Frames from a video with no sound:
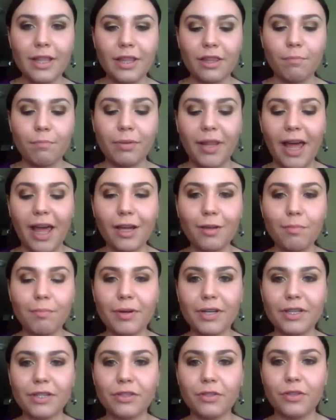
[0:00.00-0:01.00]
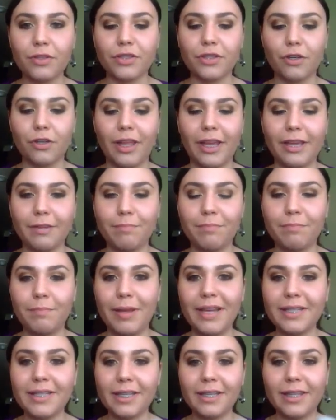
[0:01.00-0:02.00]
the black bristles are like
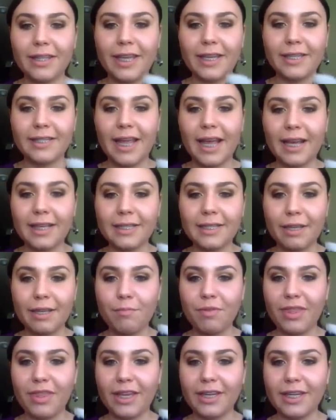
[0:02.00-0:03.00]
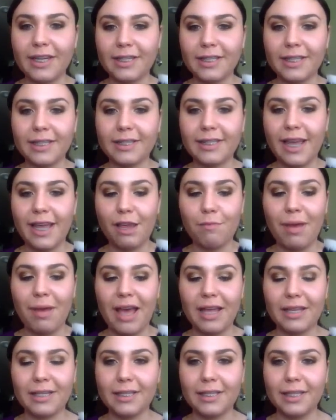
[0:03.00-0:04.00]
basically the exact same thickness, the same
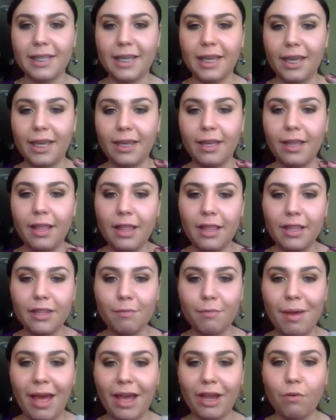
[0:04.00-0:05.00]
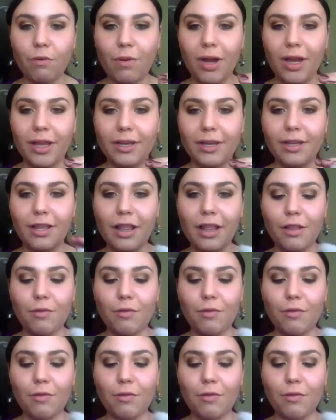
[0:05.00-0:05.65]
as the MAC one,